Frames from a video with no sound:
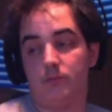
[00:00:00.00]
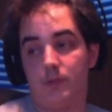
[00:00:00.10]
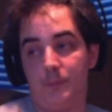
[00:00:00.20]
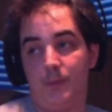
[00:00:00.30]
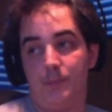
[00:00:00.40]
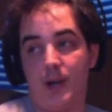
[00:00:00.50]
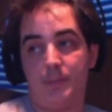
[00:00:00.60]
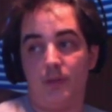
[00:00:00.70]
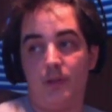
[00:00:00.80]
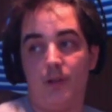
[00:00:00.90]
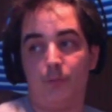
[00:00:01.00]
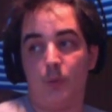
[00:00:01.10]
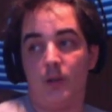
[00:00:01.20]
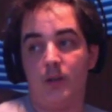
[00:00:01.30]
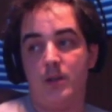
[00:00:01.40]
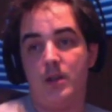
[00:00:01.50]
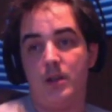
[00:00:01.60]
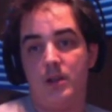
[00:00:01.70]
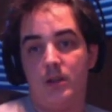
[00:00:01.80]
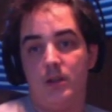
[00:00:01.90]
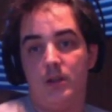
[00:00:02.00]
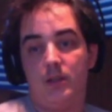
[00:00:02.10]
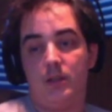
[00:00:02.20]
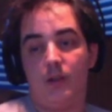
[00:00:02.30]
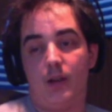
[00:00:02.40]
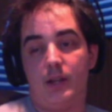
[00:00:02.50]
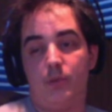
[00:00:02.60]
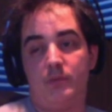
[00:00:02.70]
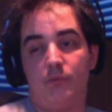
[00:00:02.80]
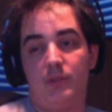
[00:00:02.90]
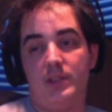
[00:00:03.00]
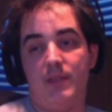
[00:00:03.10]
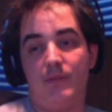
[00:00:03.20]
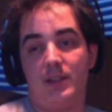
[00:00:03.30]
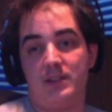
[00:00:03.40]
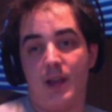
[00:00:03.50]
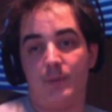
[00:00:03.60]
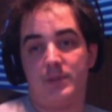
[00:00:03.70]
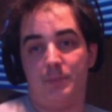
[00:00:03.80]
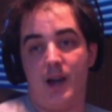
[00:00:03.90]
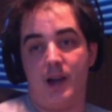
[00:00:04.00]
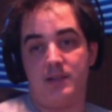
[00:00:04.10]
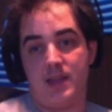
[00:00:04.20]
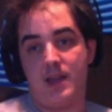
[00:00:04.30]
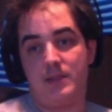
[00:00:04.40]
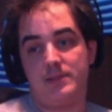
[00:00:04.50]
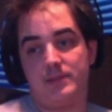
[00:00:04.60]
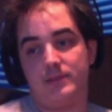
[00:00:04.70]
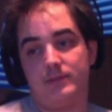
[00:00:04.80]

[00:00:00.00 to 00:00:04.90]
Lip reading: I mean, I'm popular enough where, I don't really even announce a podcast.